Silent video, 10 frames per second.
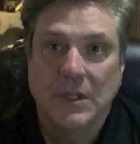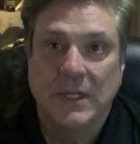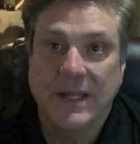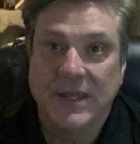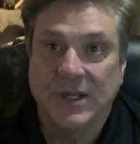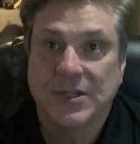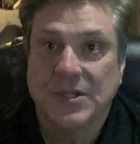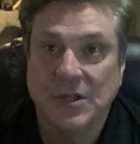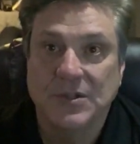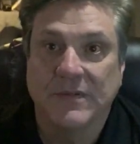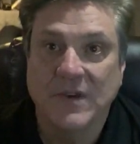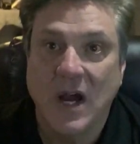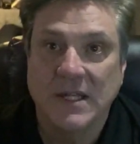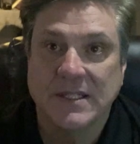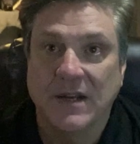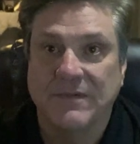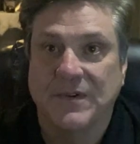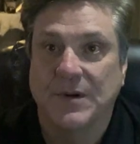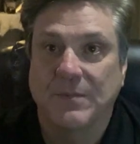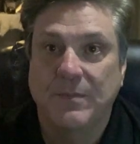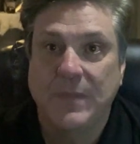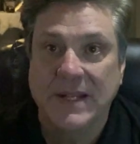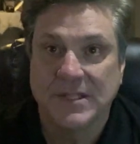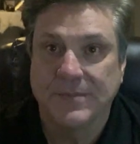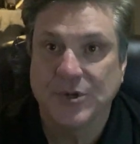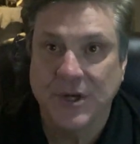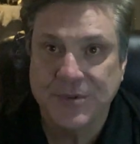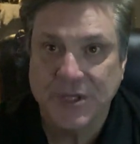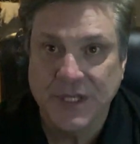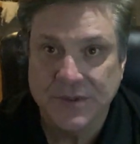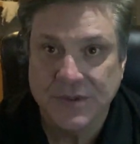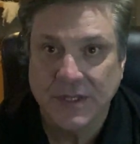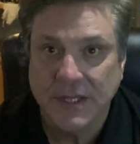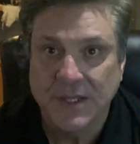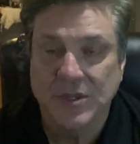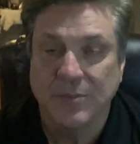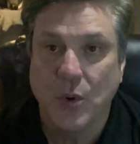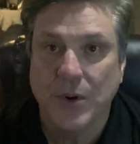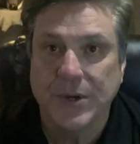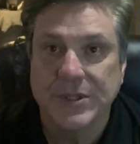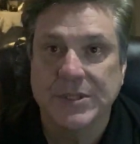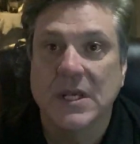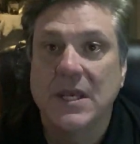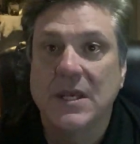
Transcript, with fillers: uh, the exclusive content for paid subscriptions and supporters.